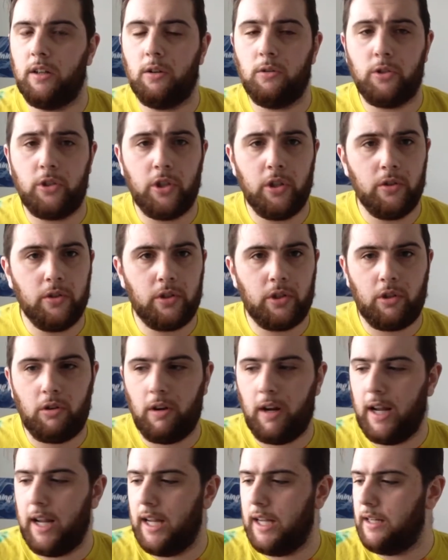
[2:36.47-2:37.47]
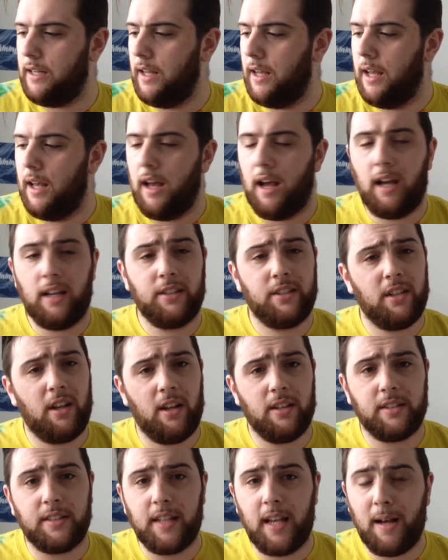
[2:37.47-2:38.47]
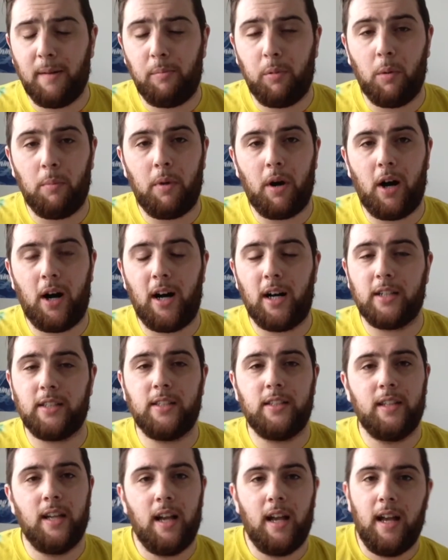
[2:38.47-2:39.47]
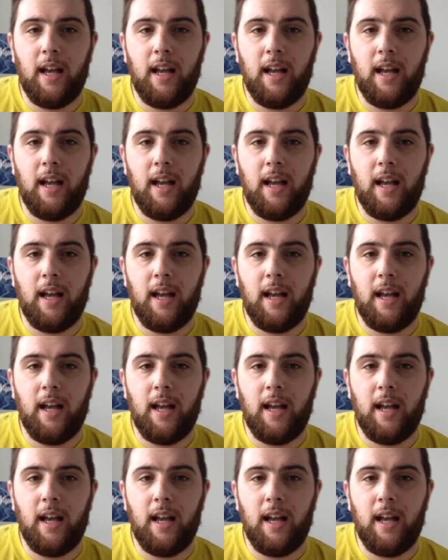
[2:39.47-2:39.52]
Juice Crate, I saw Zamplebox,